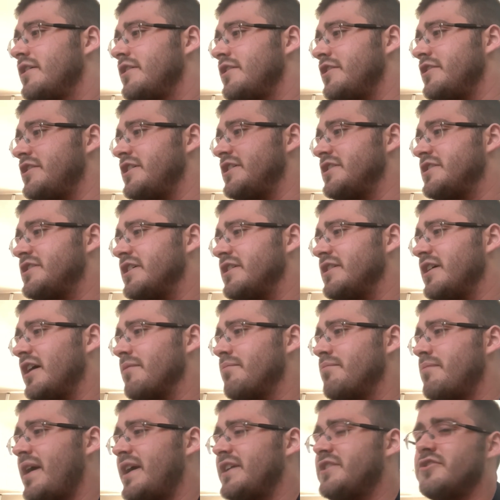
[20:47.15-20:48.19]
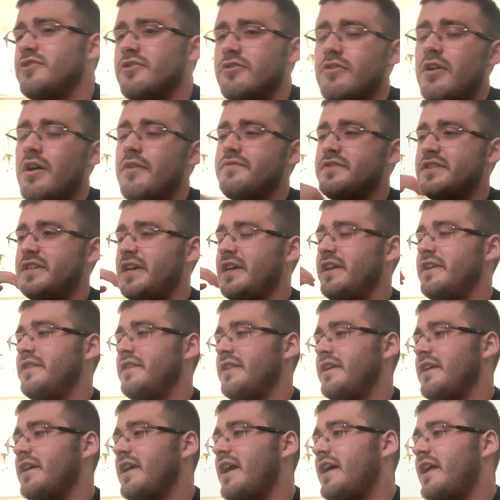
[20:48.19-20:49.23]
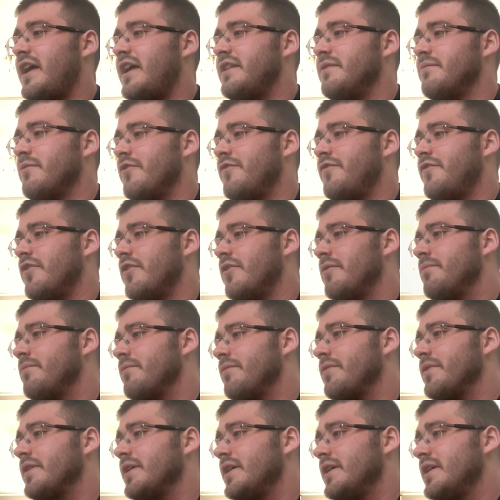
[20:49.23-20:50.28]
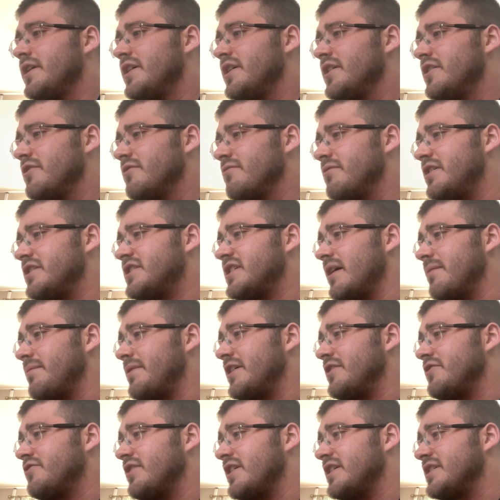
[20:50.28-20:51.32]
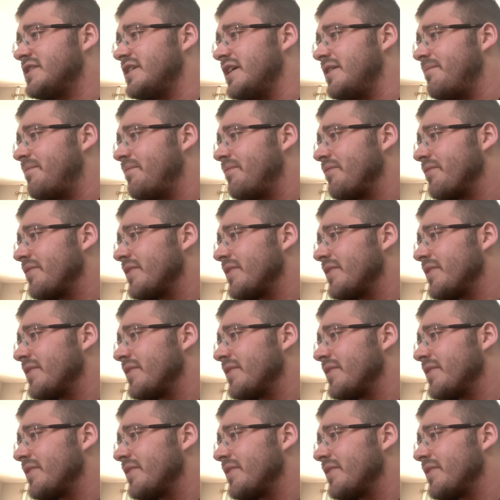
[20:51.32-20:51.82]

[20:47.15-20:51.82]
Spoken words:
You didn't see like metal, obviously, in the animal form, which that'd be interesting.